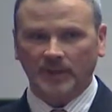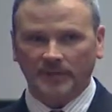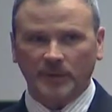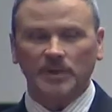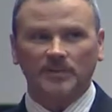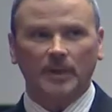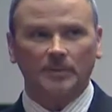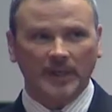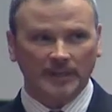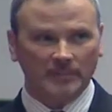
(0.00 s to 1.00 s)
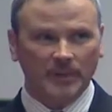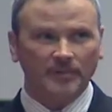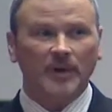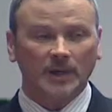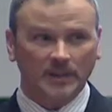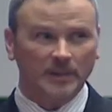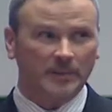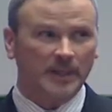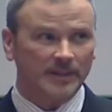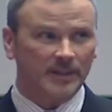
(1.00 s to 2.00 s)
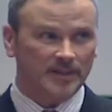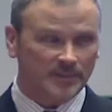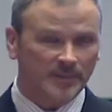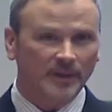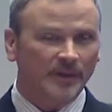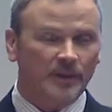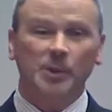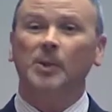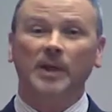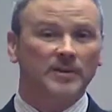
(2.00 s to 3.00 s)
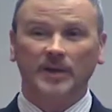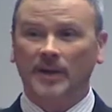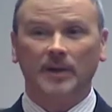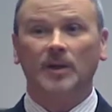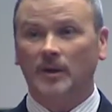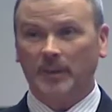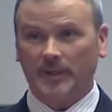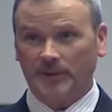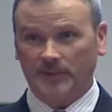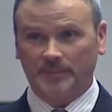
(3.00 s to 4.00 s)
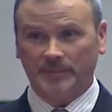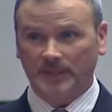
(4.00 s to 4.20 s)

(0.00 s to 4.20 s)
and first of all, be very clear about this. Google doesn't care at all about you.